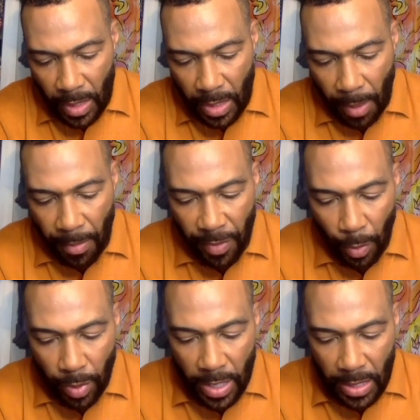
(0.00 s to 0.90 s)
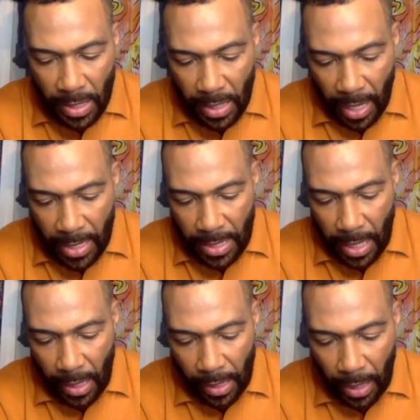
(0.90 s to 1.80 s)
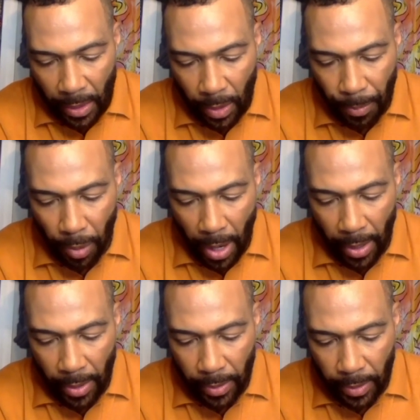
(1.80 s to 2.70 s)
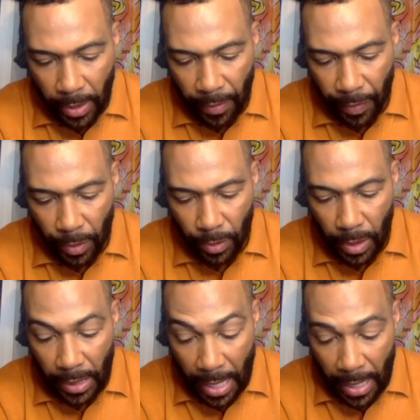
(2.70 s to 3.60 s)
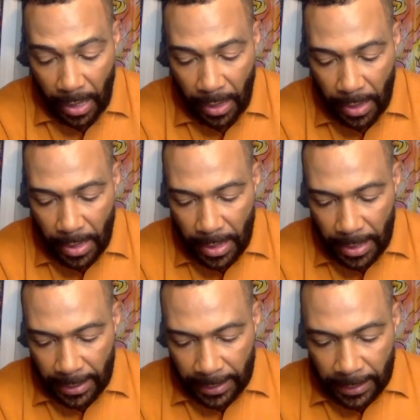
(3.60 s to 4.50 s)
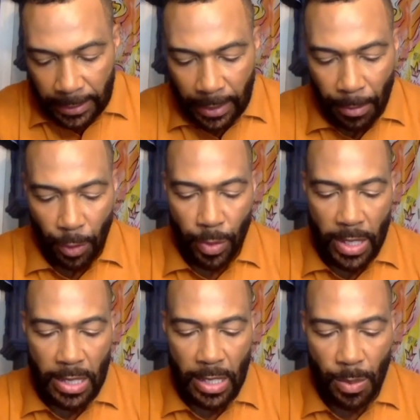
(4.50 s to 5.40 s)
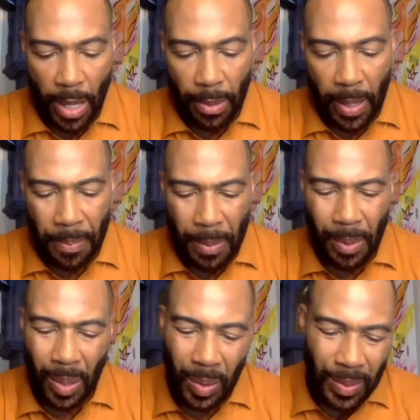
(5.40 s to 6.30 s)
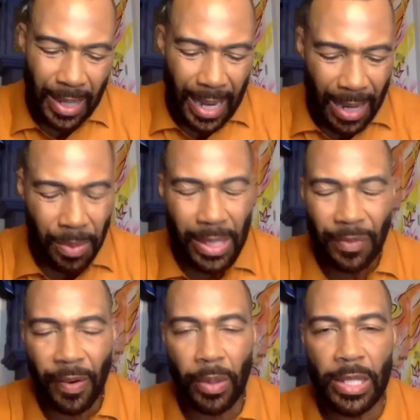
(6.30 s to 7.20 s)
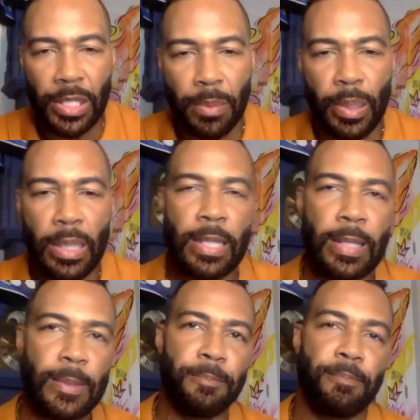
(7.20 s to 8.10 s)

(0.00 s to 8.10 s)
some of the reasons, and I said it, Kelly, on a prior interview today, some of the reasons maybe that people go, I always felt he should be